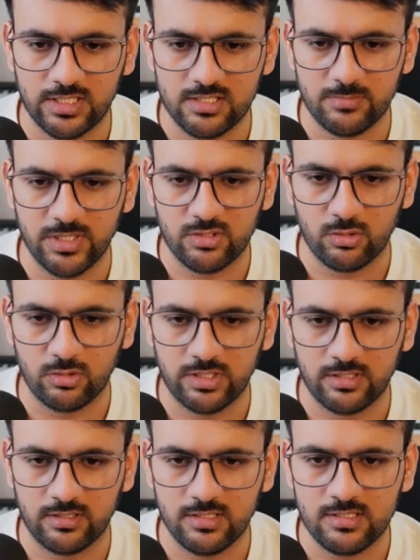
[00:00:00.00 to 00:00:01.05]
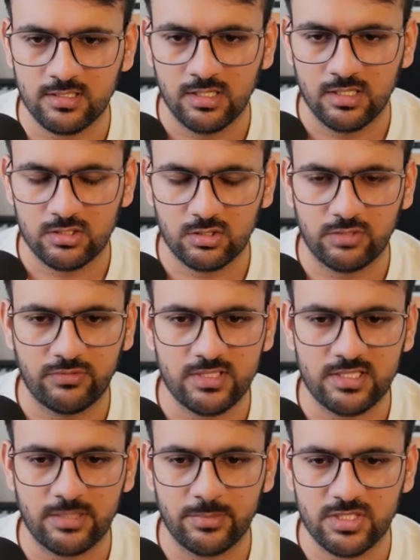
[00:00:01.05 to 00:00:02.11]
is being shown here does. So the first
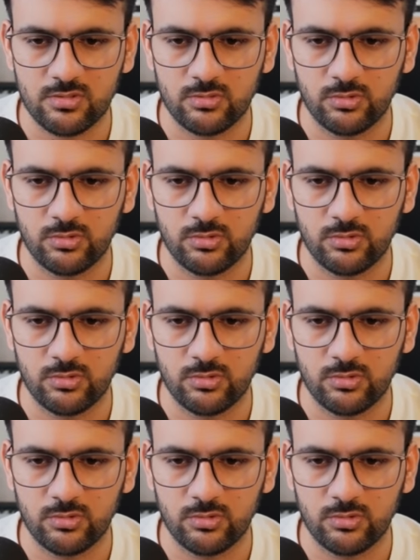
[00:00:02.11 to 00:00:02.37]
step is to,